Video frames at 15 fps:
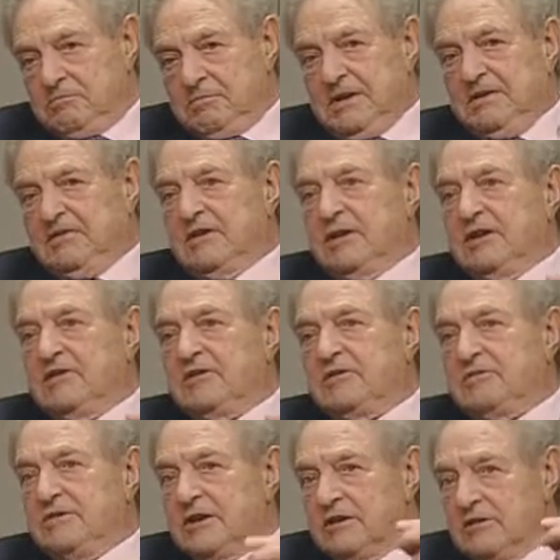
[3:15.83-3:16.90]

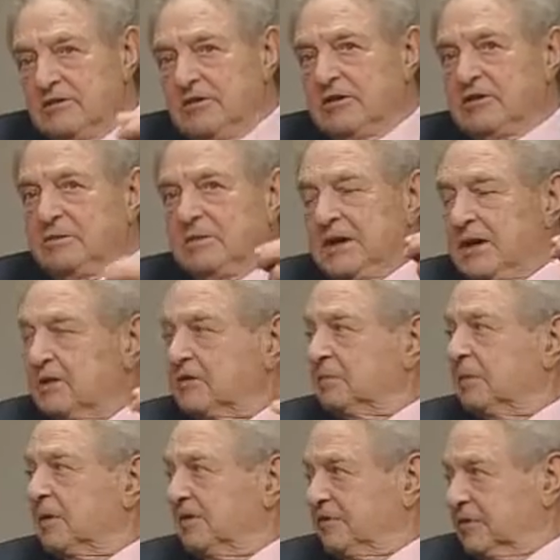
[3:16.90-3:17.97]
business will not be as
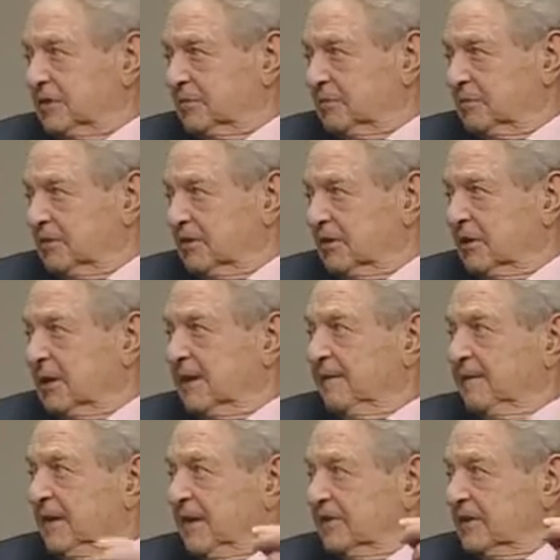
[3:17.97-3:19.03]
profitable
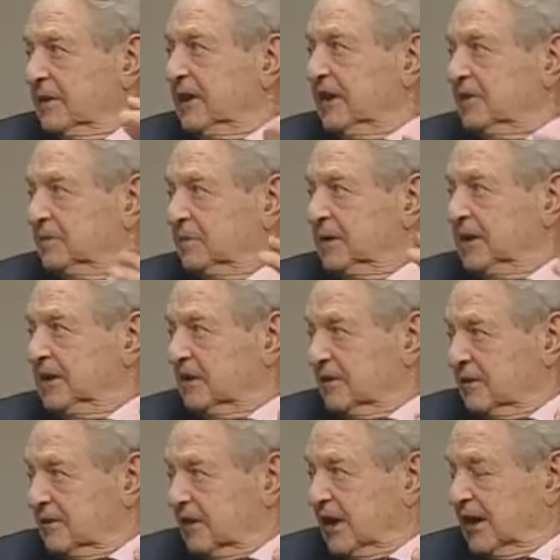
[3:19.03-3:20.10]
as it has been
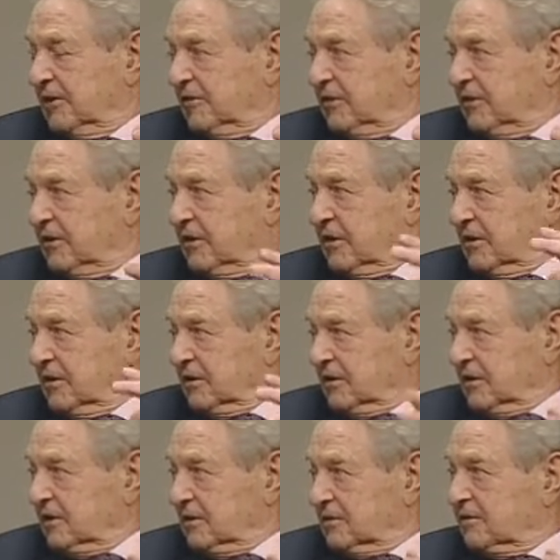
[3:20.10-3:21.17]
in the last
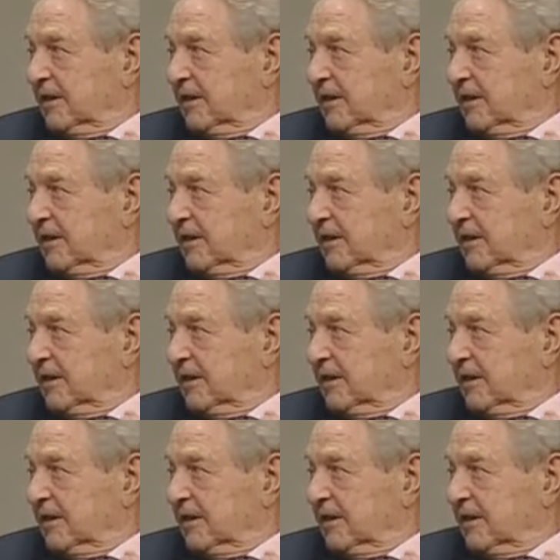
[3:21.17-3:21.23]
uh,